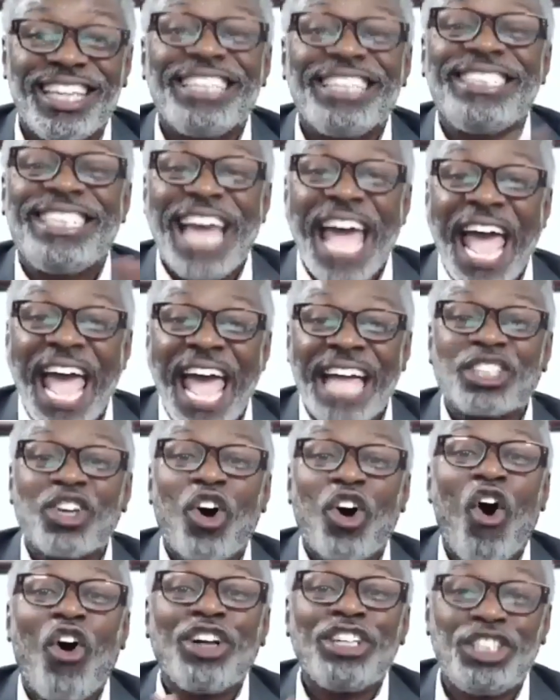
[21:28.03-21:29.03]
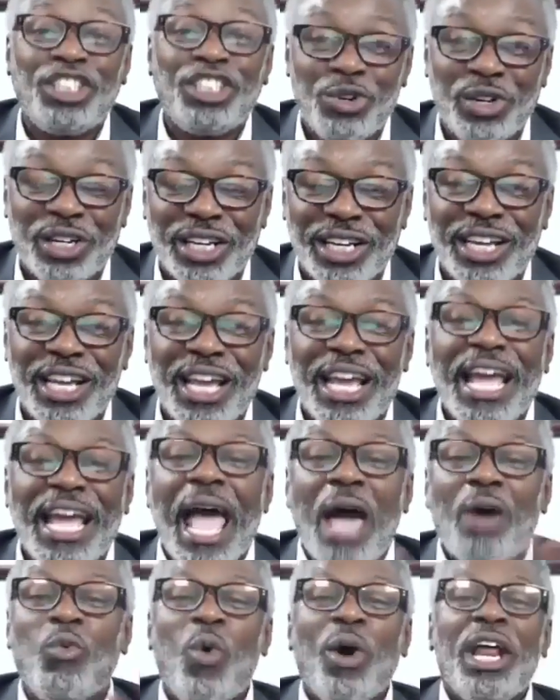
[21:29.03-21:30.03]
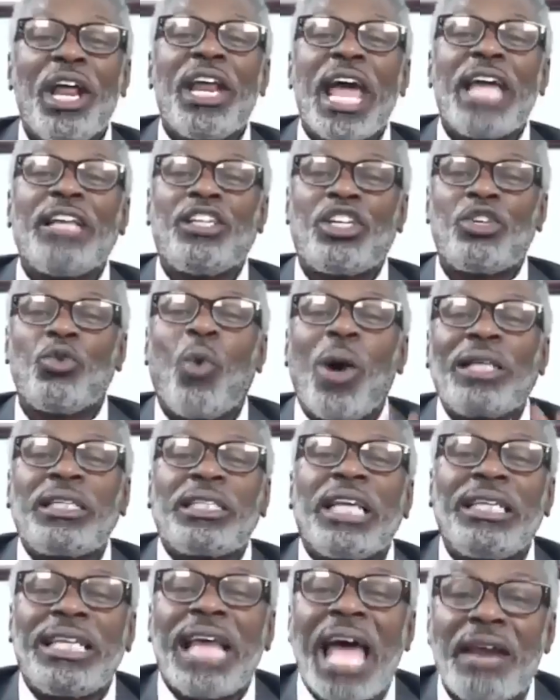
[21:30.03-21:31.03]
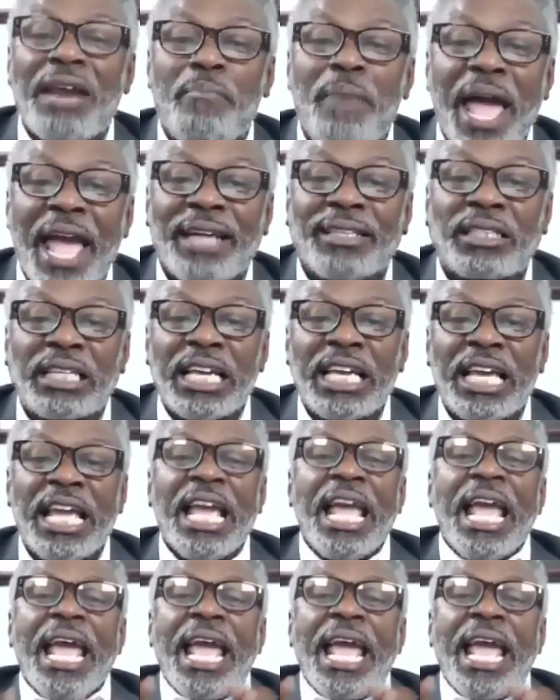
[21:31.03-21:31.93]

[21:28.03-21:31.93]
Dads on duty. And what did that man see?